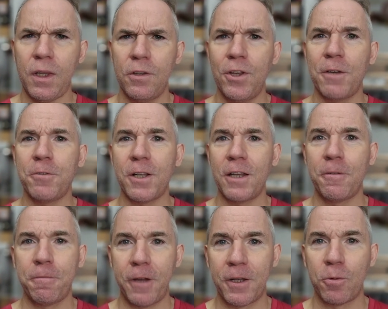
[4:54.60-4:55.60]
You have to kind of
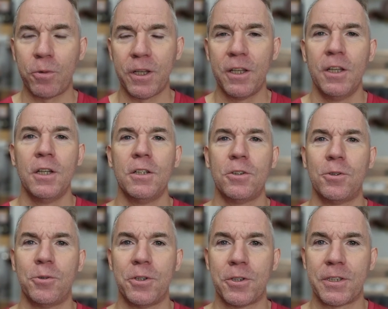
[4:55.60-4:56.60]
find a way to
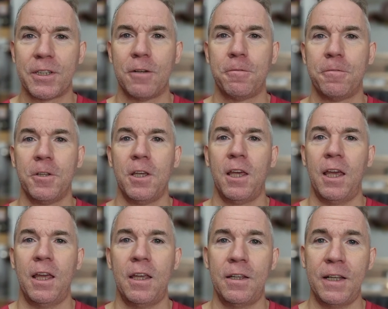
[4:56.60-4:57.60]
do it yourself.
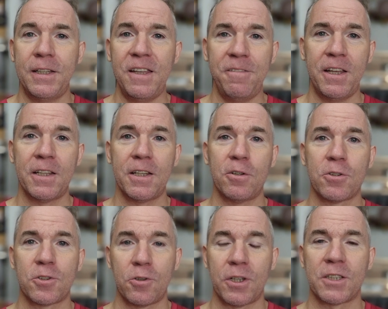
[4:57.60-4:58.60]
And at the event, they
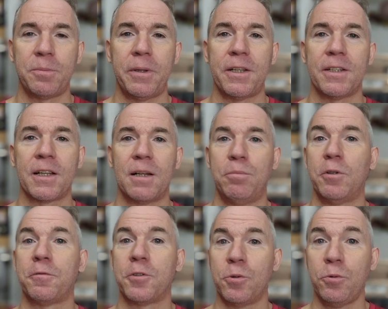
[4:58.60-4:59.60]
also explained a couple
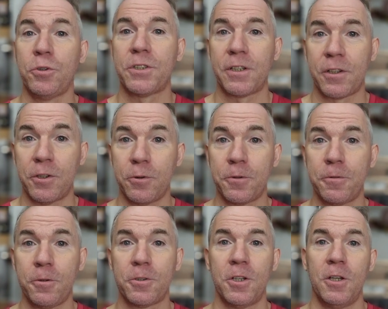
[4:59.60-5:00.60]
of tools that are
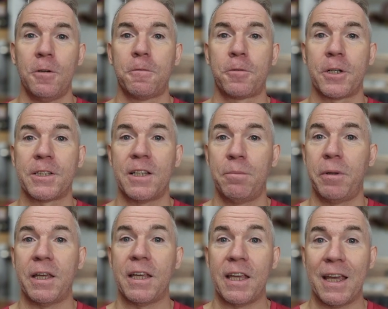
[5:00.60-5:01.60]
useful. For example,
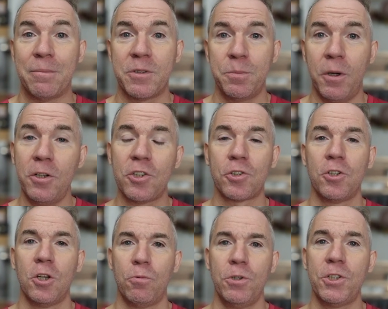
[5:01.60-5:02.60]
a chem sponge,
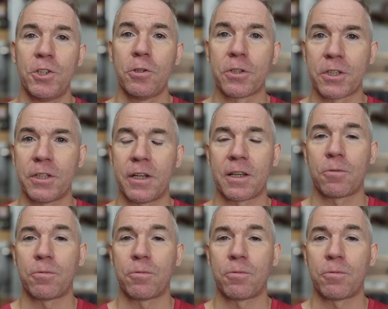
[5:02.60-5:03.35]
which looks like a